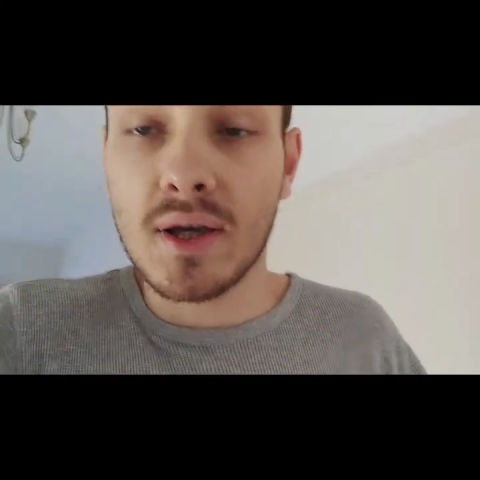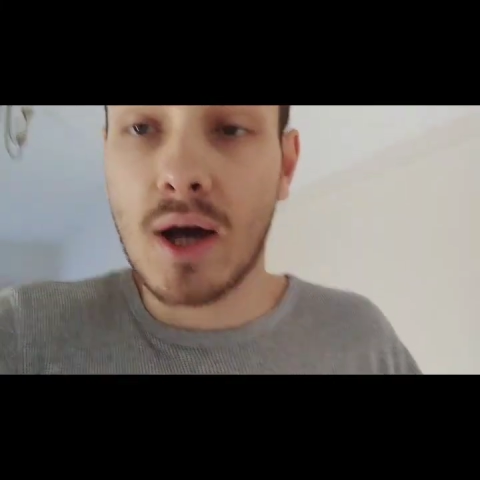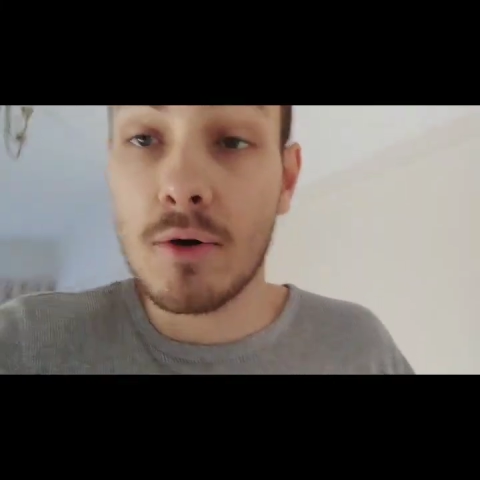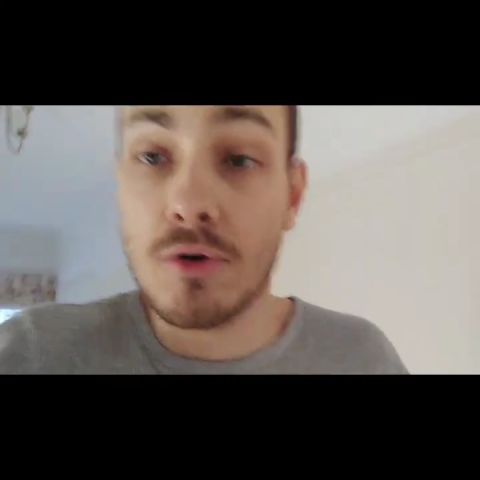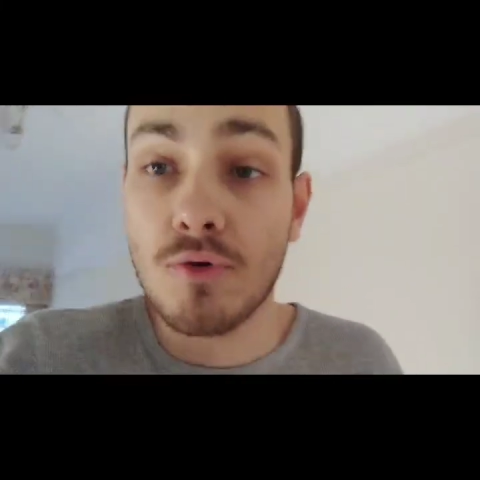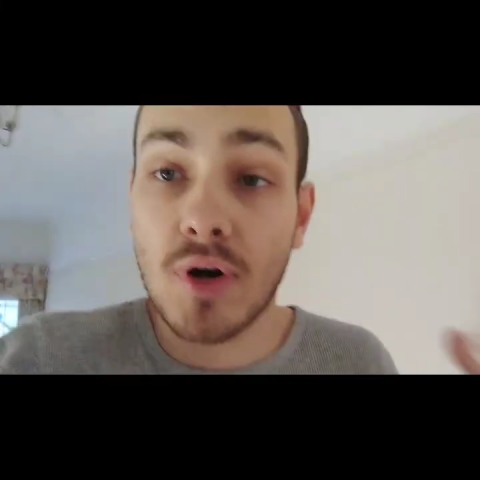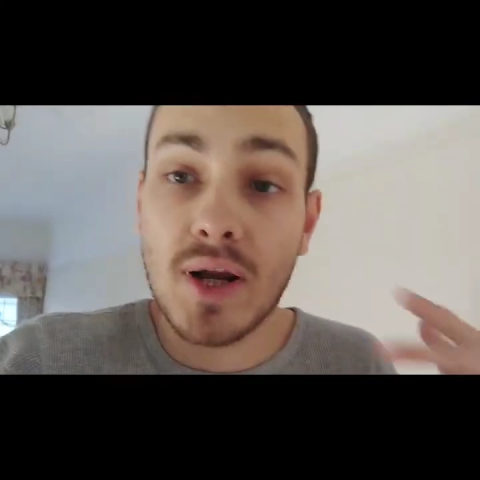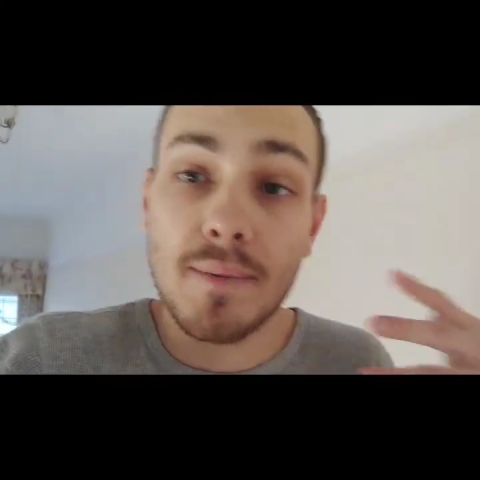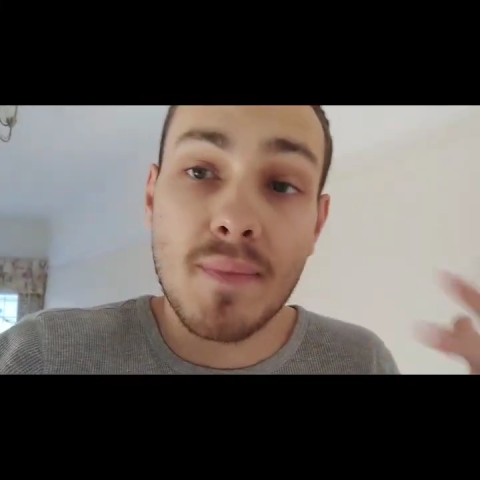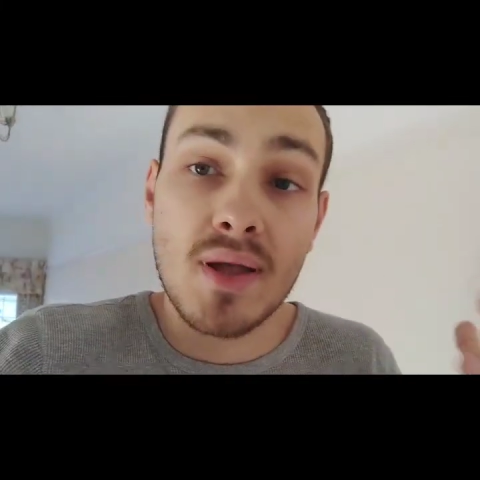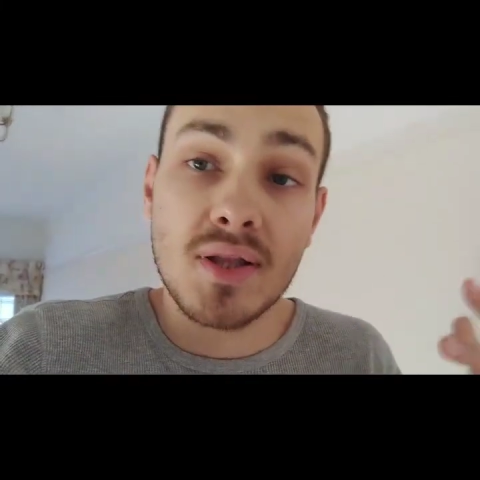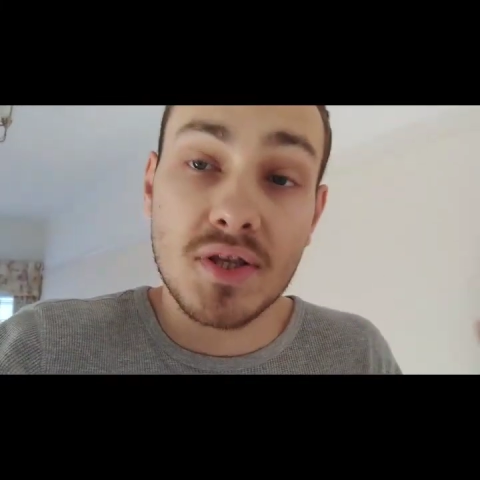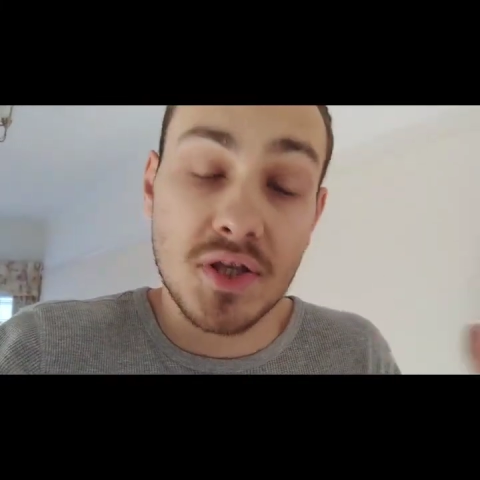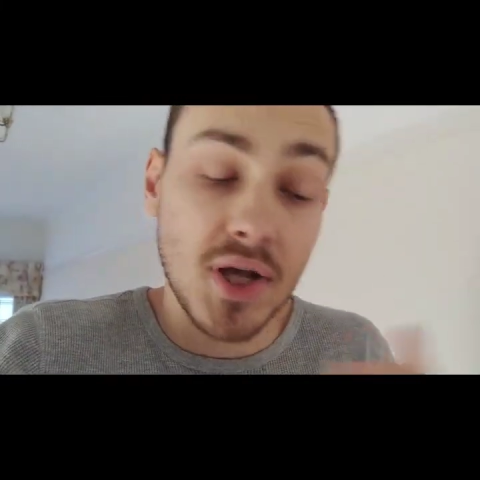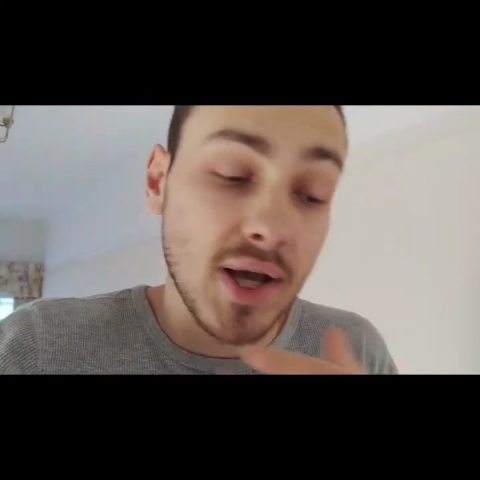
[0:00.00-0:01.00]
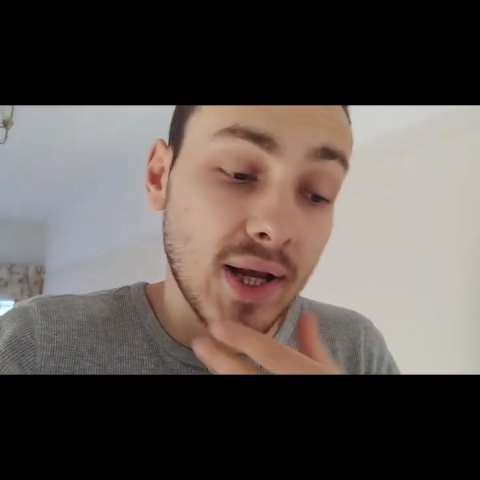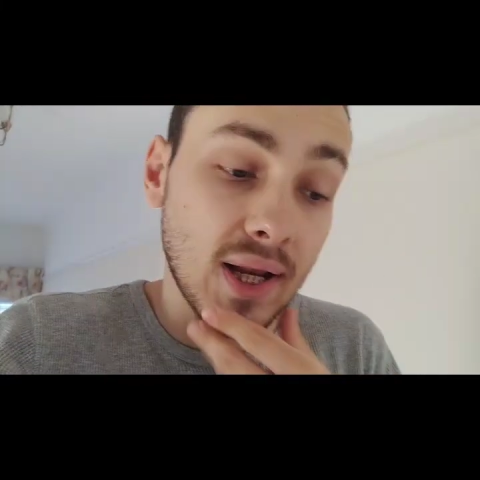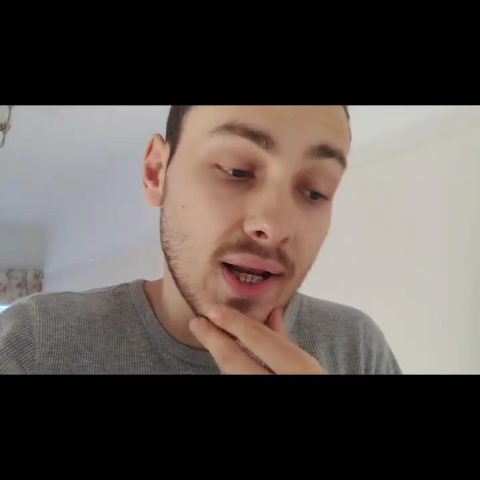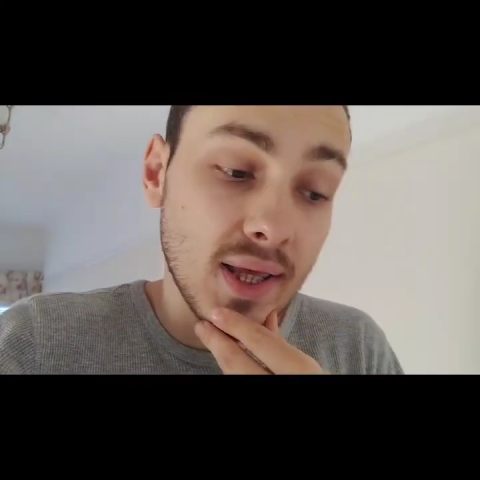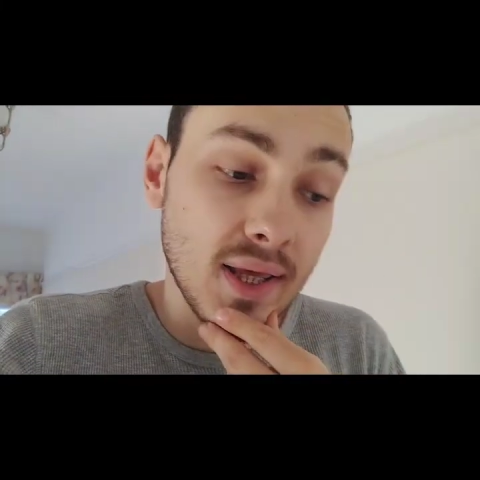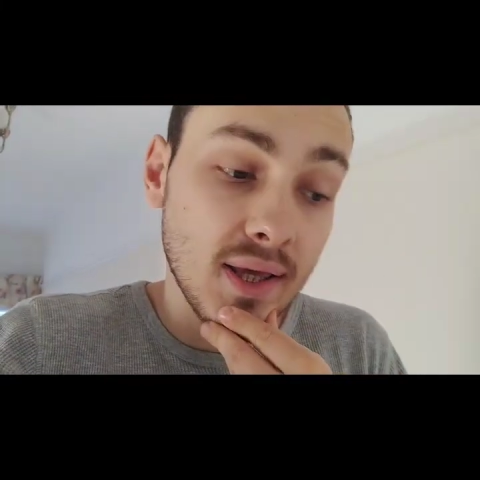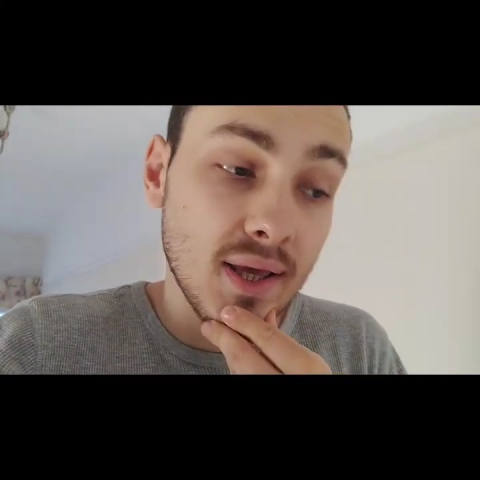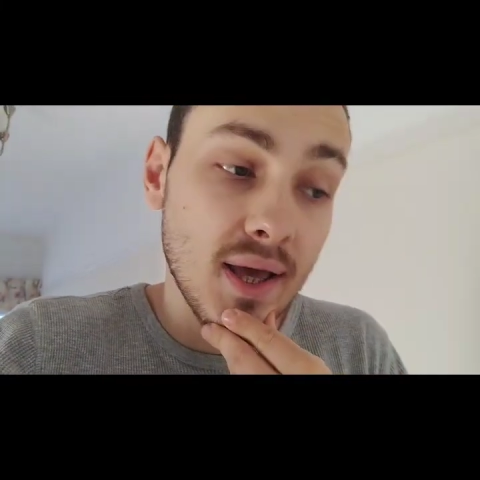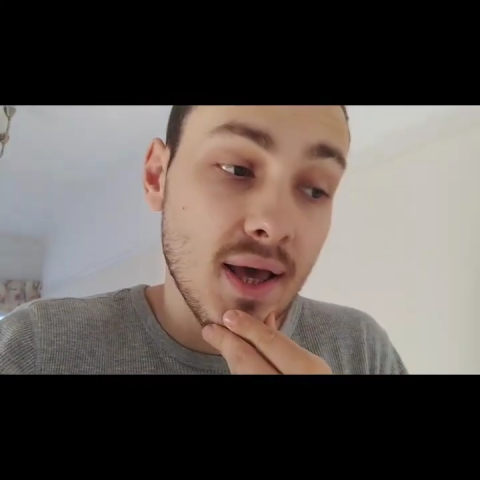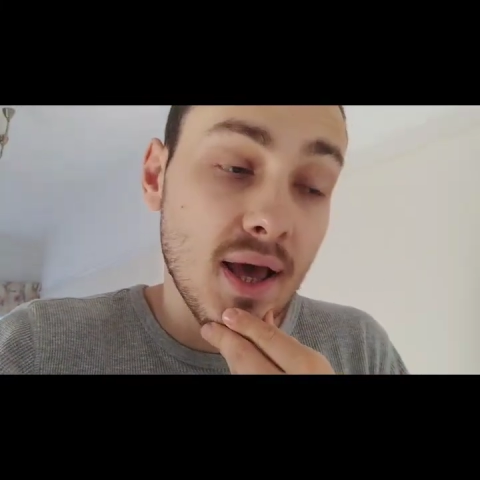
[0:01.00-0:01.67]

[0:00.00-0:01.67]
I would recommend cycling